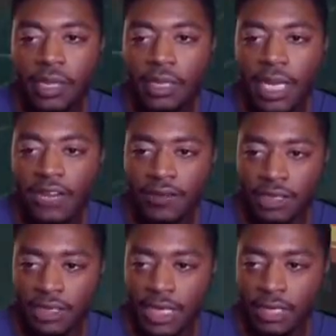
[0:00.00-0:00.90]
Not even
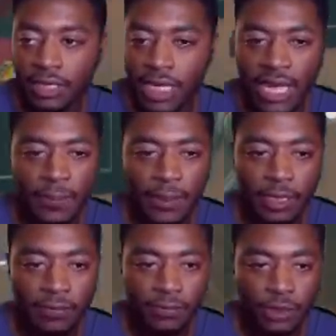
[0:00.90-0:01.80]
just like the
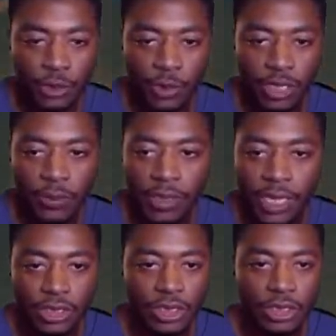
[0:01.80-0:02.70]
gameplay of Yuan, but
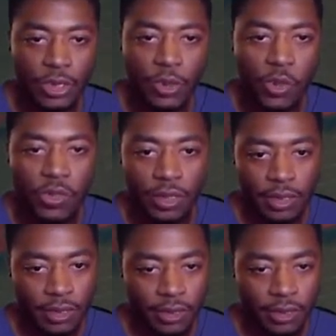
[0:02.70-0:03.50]
like just the whole thing.